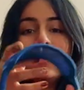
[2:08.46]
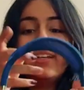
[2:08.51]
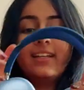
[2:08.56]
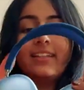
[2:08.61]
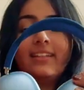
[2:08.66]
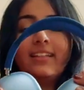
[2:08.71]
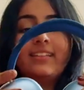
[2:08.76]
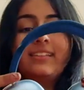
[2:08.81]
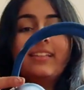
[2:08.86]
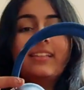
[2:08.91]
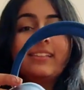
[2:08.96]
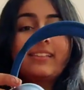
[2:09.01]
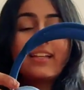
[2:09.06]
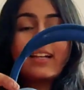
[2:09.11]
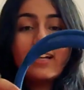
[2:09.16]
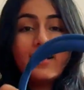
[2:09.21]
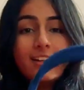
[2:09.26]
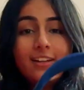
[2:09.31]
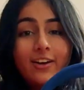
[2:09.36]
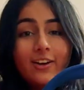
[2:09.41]
this is the
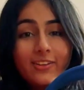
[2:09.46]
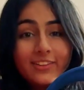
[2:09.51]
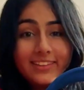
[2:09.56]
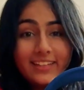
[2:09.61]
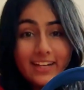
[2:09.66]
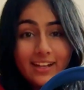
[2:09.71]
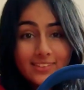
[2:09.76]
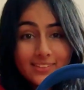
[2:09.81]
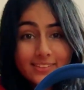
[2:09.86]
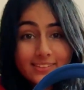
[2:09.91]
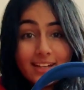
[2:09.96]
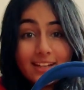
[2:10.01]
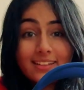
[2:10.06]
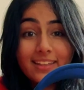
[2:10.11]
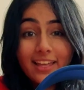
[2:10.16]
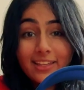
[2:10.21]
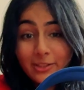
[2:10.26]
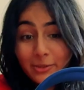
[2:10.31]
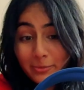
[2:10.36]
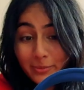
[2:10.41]
color on the outside
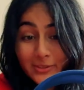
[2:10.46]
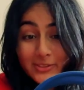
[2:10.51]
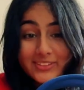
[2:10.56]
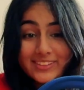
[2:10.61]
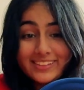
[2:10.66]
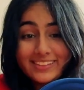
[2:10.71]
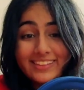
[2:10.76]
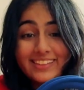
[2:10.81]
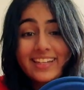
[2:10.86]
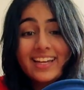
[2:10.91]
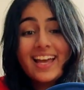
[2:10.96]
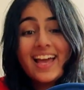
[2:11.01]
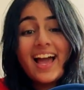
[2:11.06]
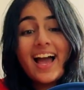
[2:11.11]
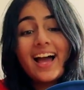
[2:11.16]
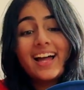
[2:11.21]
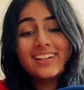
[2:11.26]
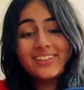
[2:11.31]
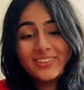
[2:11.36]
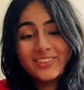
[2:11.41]
that you will see,
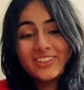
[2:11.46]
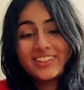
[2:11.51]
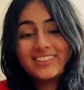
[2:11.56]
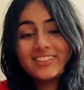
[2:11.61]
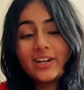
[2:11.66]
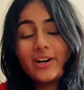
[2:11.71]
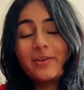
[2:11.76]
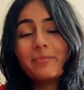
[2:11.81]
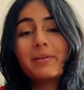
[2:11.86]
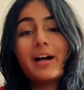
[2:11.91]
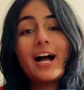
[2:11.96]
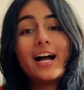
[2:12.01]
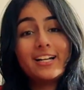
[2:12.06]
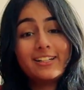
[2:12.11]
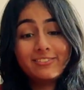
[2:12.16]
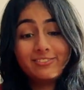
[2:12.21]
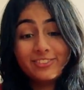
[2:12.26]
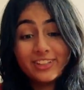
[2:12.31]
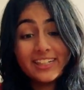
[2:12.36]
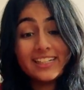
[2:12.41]
and on the top. I
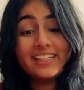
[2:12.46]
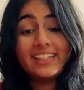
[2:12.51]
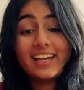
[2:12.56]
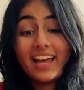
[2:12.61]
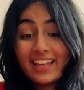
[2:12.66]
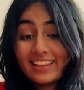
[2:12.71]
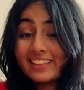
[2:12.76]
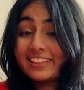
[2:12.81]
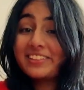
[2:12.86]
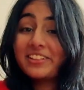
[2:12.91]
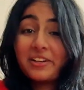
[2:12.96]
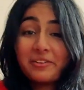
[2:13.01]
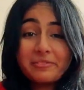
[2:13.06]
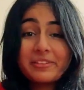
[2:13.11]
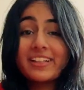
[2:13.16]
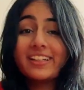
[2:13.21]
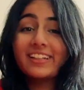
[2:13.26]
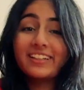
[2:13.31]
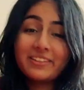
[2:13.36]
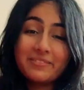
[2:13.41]
really like the top
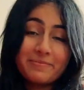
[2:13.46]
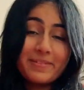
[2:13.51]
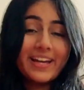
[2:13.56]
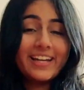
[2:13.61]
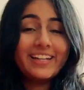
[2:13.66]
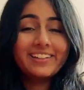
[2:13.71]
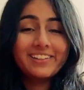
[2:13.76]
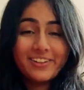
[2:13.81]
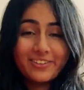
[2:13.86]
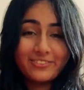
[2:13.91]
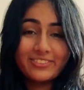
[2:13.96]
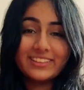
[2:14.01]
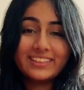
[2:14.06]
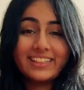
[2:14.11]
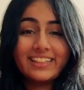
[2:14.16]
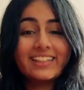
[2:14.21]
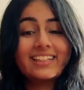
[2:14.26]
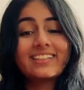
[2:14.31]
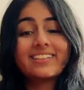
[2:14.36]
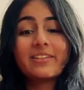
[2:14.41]
color, the main, obviously,
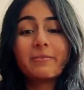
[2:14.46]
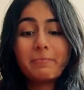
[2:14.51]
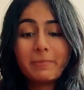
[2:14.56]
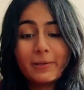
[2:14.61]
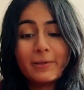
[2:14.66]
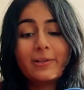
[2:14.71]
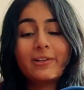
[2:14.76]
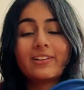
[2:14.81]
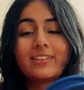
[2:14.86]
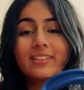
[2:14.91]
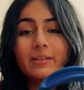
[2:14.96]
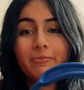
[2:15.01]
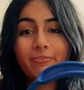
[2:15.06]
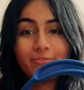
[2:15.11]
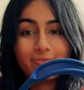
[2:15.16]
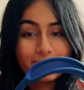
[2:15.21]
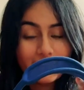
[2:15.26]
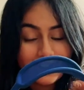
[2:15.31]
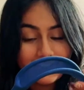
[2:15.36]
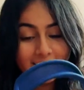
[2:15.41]
because the blue looks
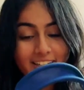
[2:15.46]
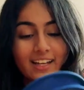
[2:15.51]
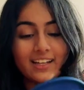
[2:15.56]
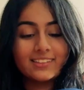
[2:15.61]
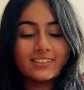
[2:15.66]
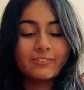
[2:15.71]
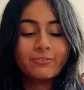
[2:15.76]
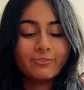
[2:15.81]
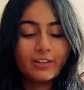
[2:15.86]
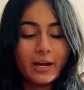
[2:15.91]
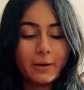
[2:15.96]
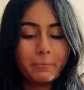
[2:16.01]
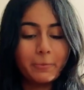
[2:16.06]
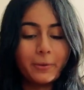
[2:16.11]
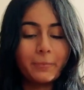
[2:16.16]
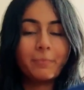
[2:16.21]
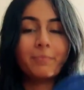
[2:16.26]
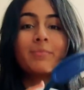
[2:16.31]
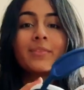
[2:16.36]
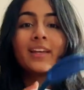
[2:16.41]
very nice and vibrant.
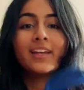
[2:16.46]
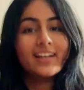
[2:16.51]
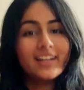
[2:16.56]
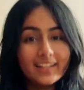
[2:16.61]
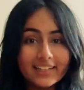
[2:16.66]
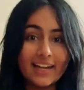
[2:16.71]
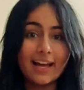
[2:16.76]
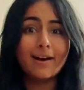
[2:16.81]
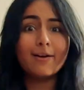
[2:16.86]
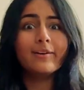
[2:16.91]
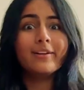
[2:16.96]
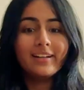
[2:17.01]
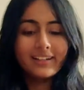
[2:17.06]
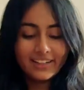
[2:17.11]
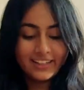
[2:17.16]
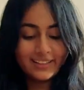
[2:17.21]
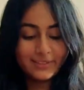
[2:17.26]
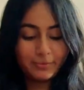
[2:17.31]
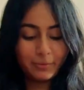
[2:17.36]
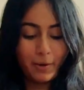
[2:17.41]
Now,
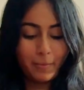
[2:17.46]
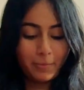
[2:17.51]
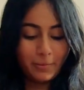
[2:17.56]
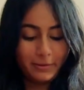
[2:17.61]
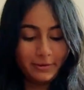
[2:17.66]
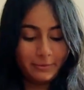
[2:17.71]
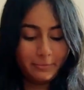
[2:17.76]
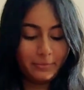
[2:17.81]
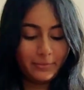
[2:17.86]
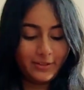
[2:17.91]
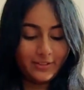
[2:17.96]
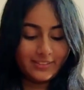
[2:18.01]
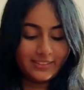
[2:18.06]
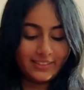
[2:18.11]
let's properly look up.